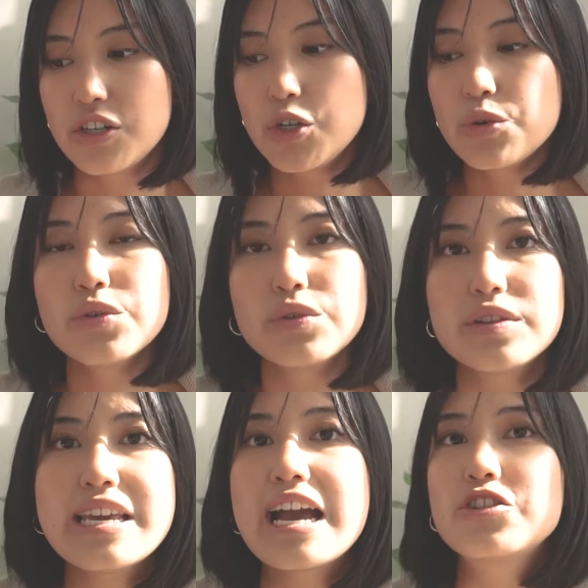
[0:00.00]
Do
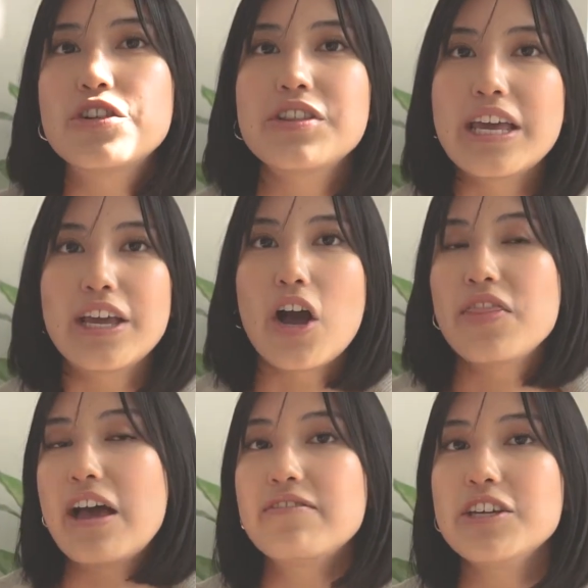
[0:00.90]
the extra thing
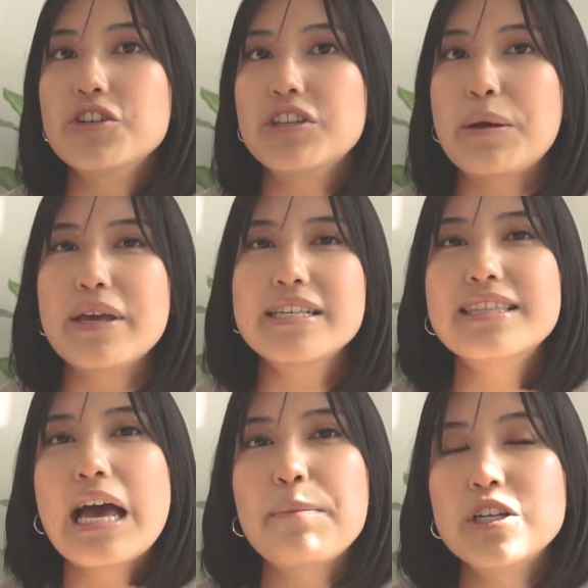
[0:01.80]
on that feature that makes
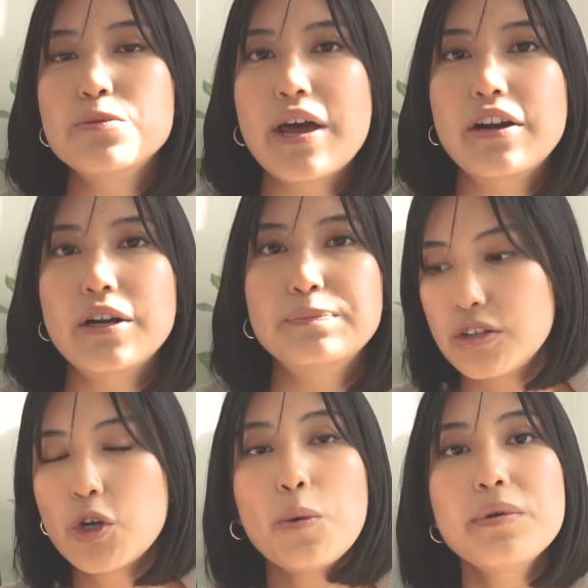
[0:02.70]
it that much better.
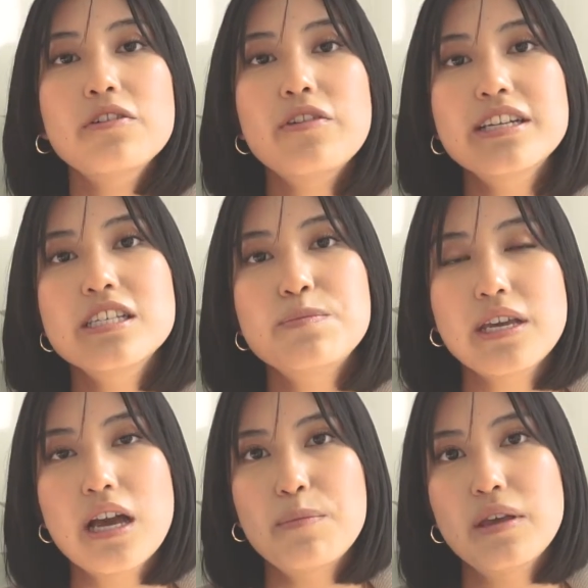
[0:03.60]
Don't be afraid to
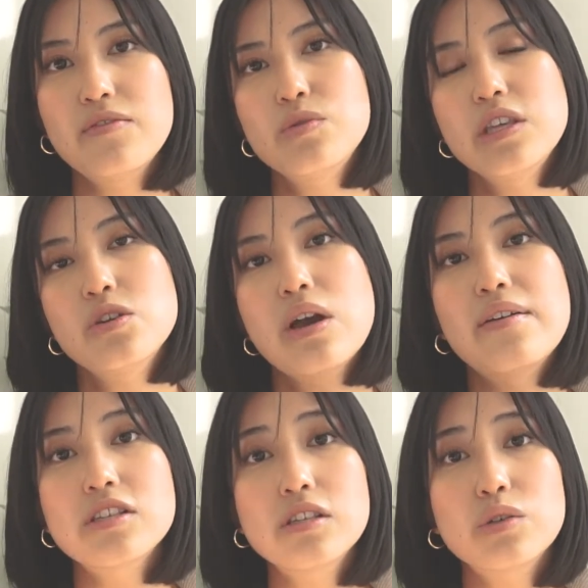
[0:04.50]
speak up if you think you
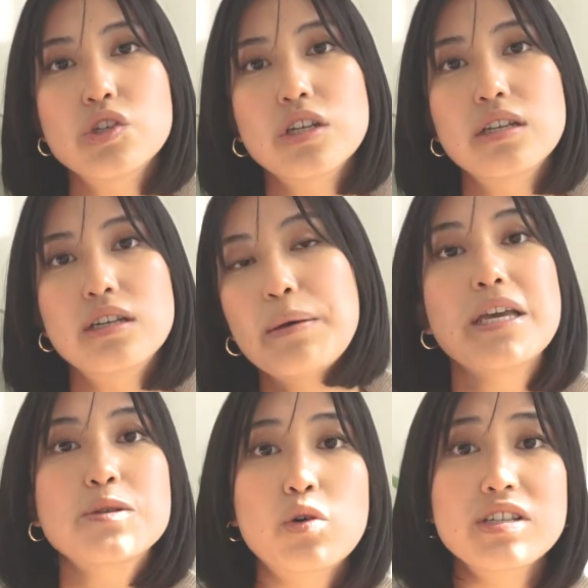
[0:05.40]
have a solution that makes more